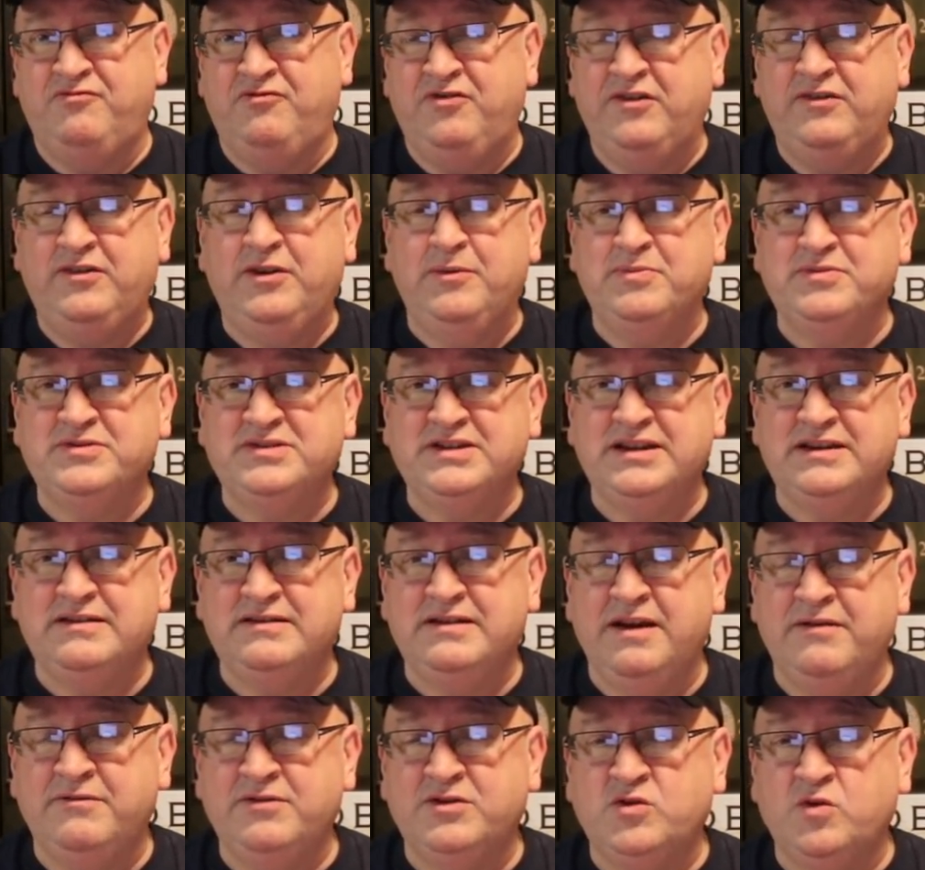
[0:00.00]

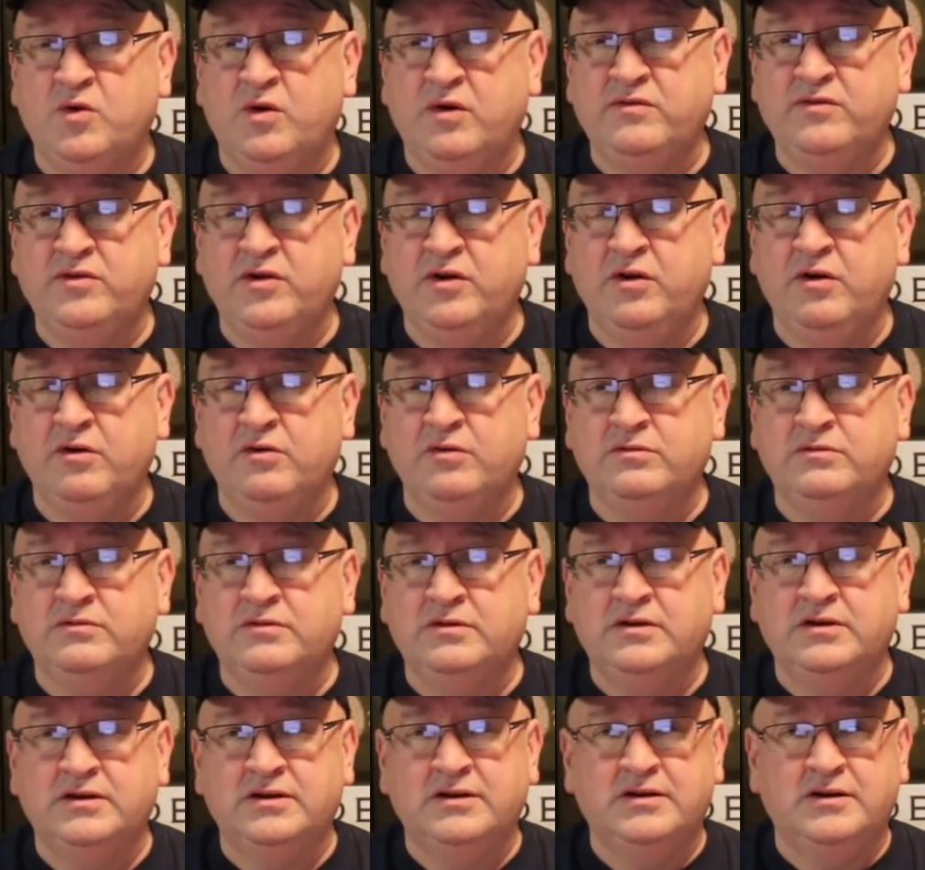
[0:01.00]
50% of a 12-year-old
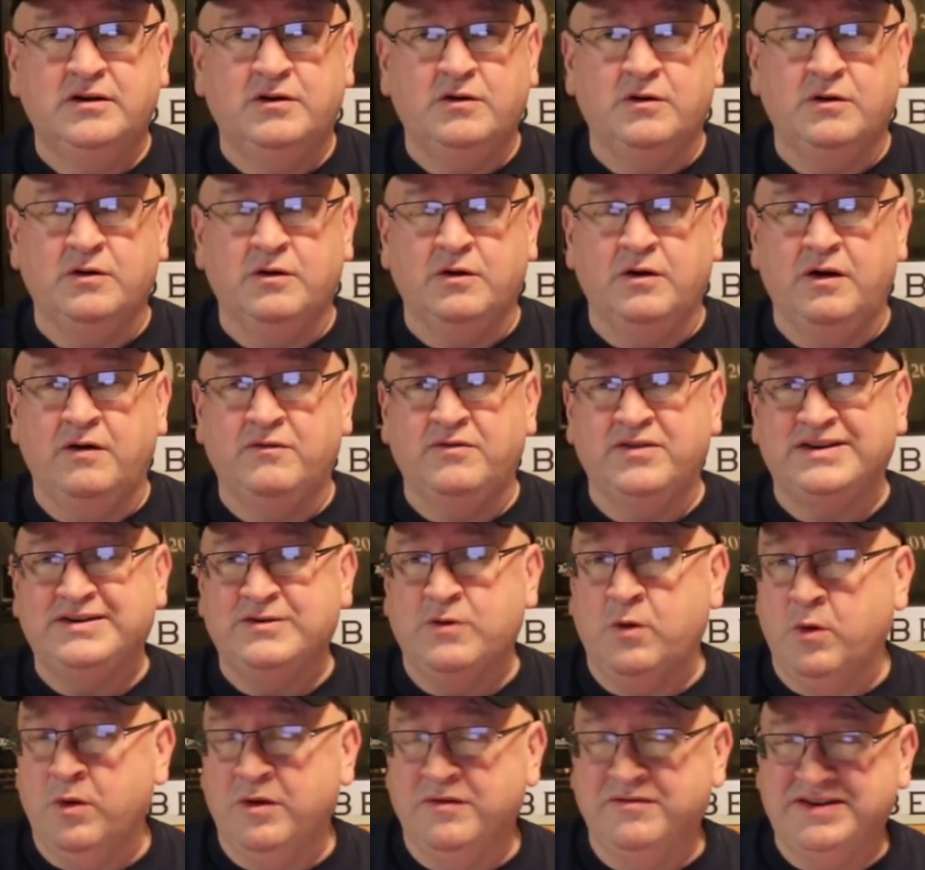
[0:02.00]
or of a
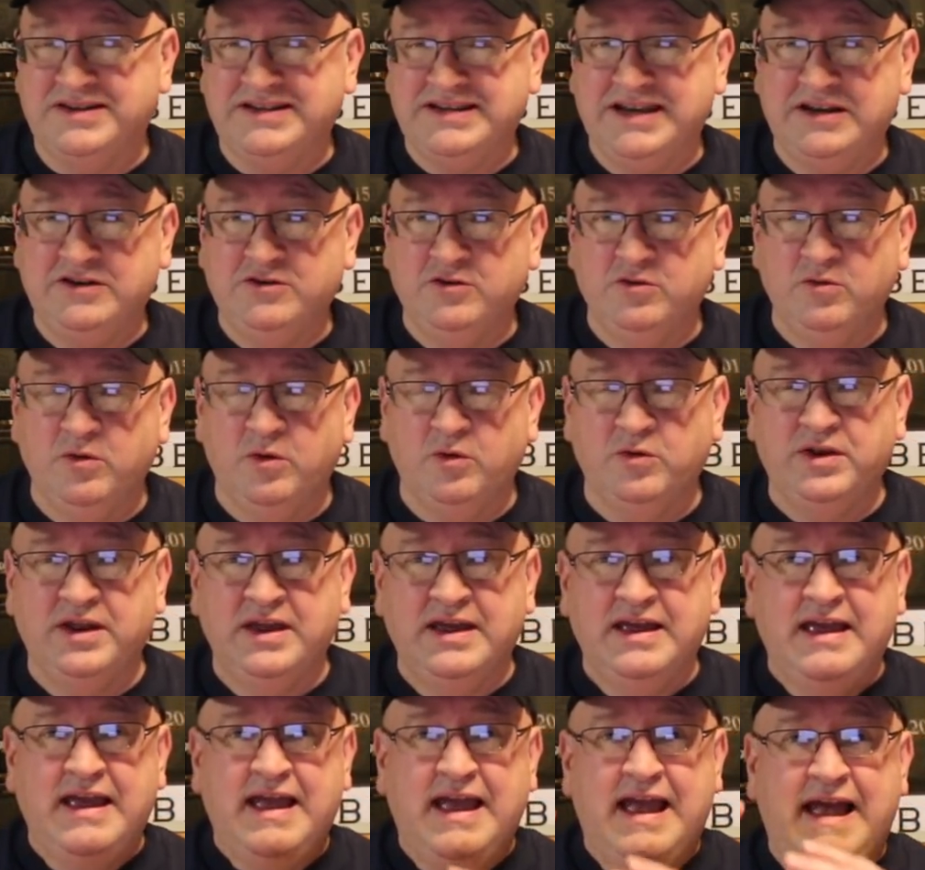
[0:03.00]
10-year-old,
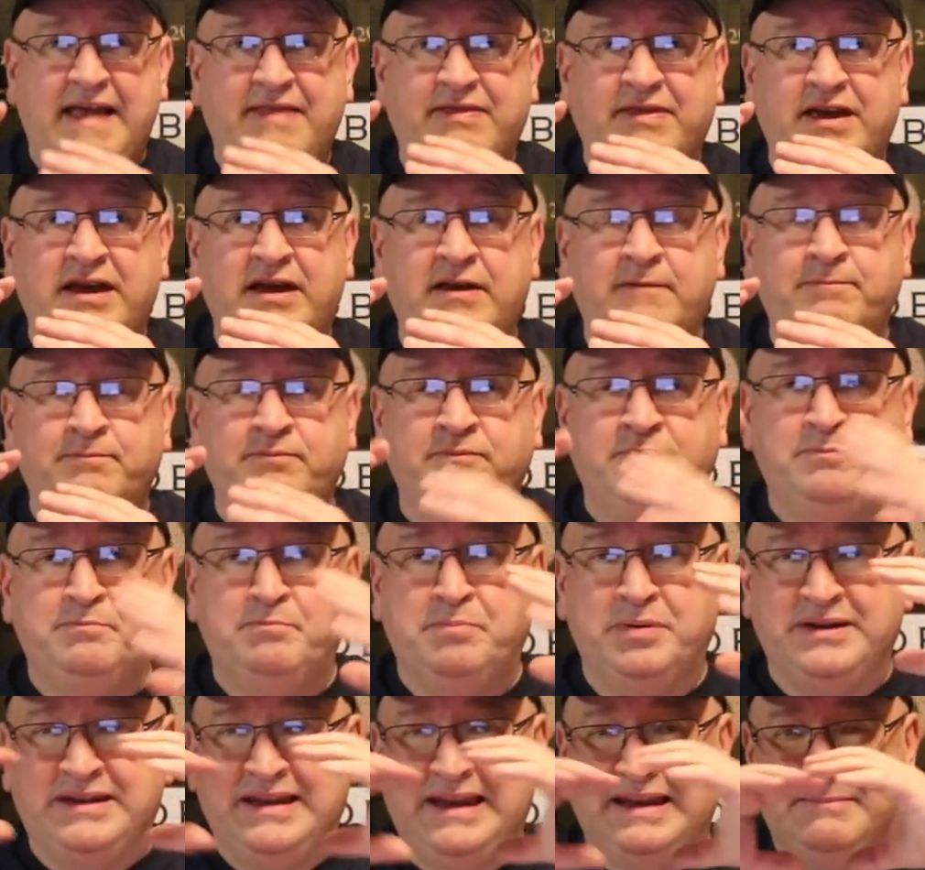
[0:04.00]
and then,
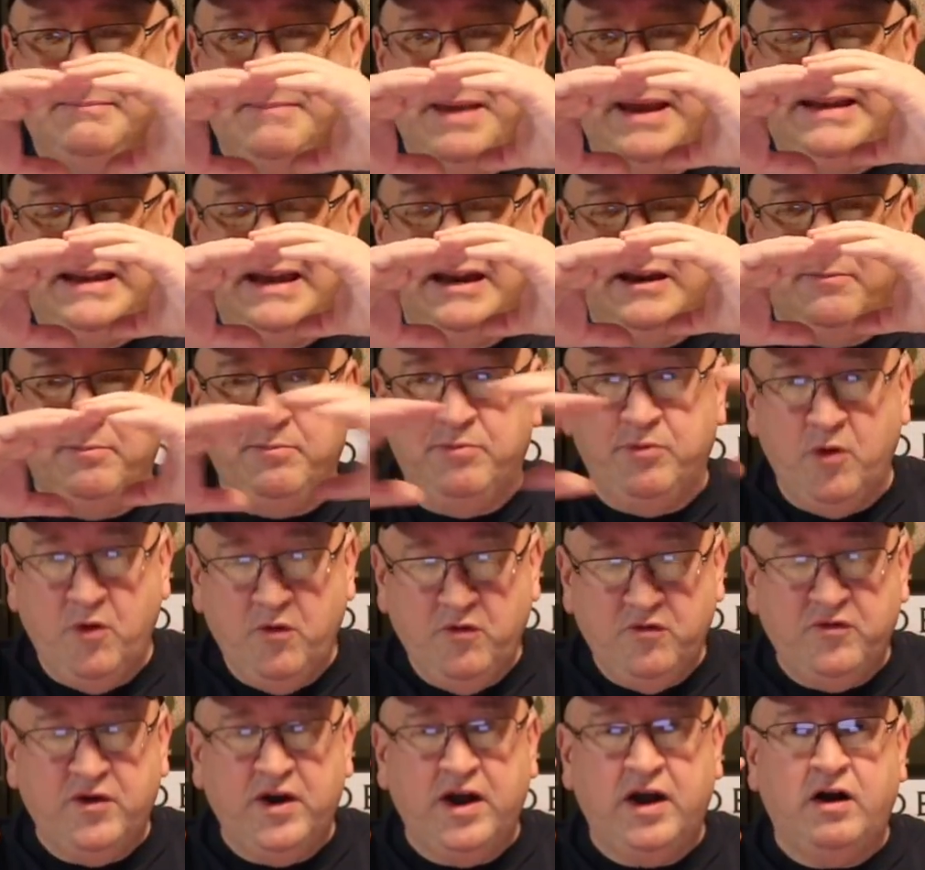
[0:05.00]
but to maintain a
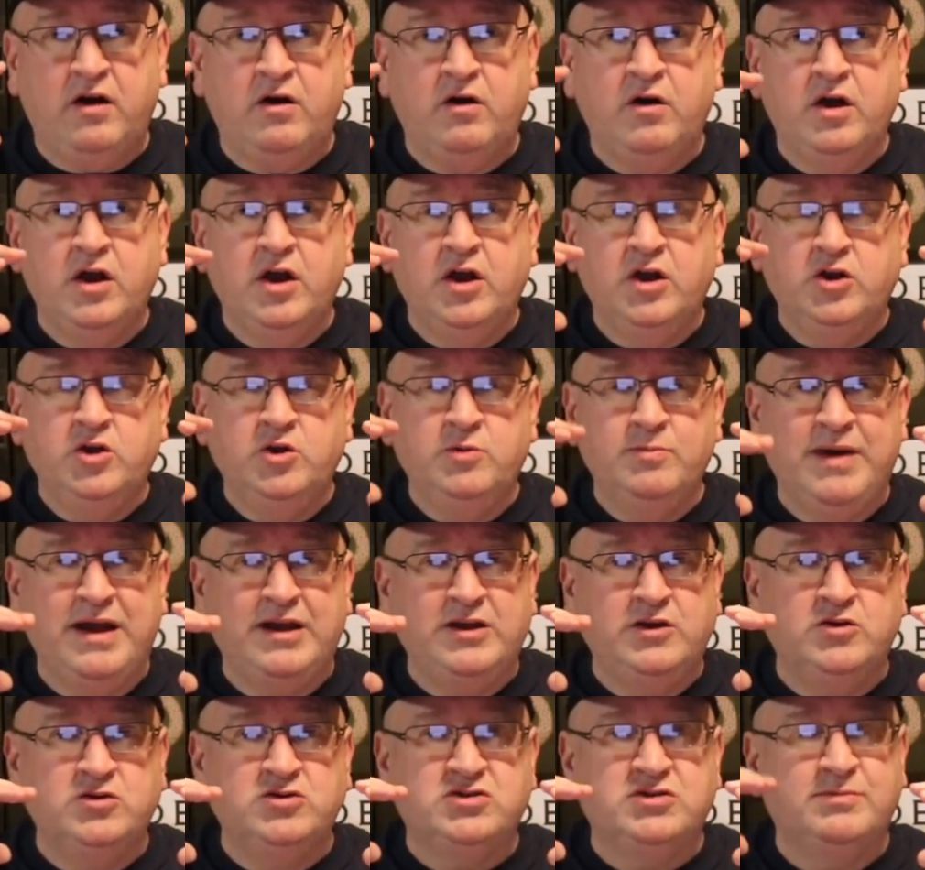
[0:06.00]
profile, you
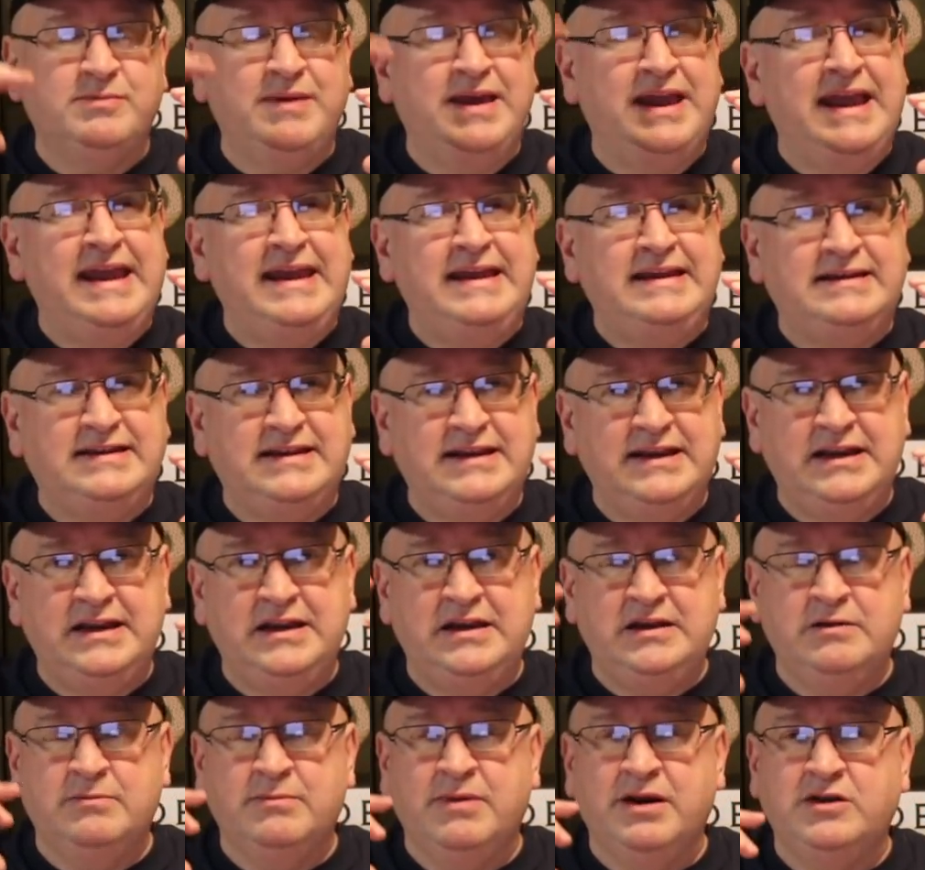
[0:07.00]
might use some
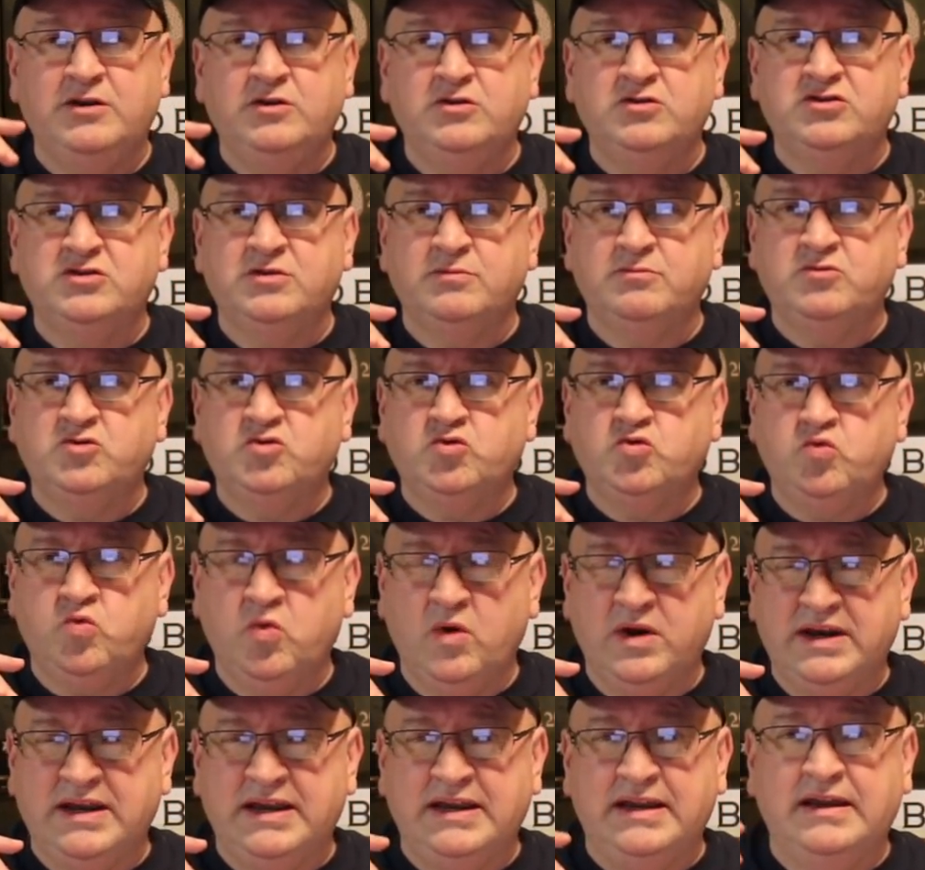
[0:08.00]
18, you might use some
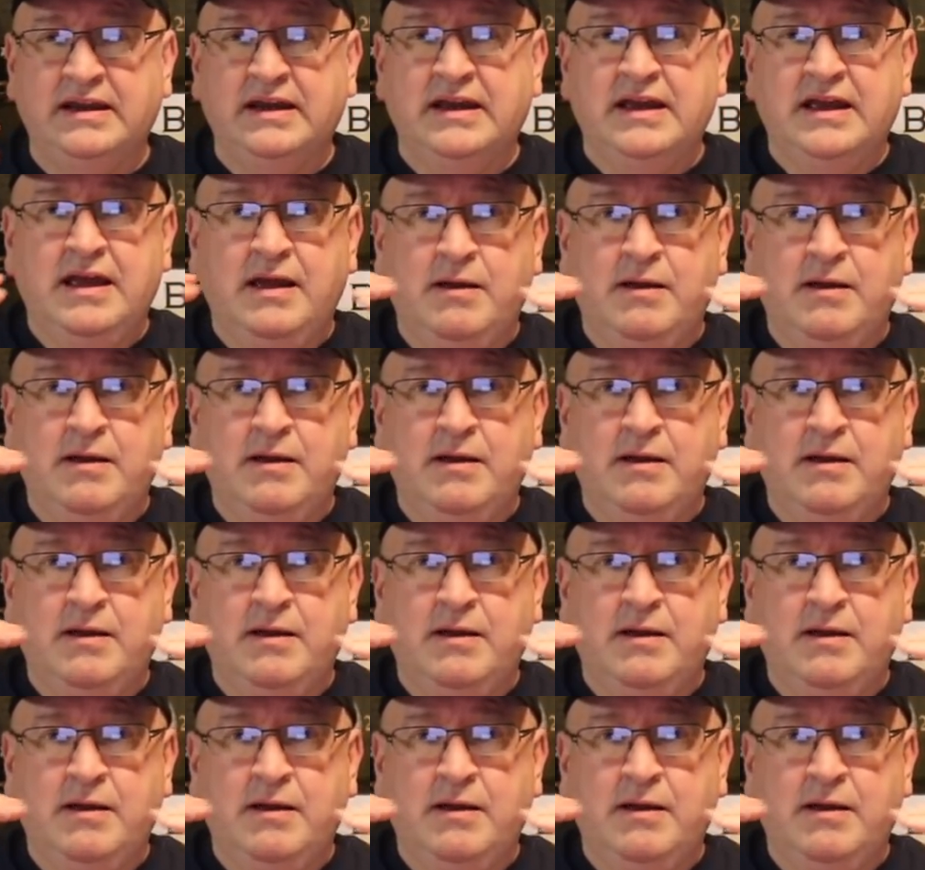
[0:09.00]
20,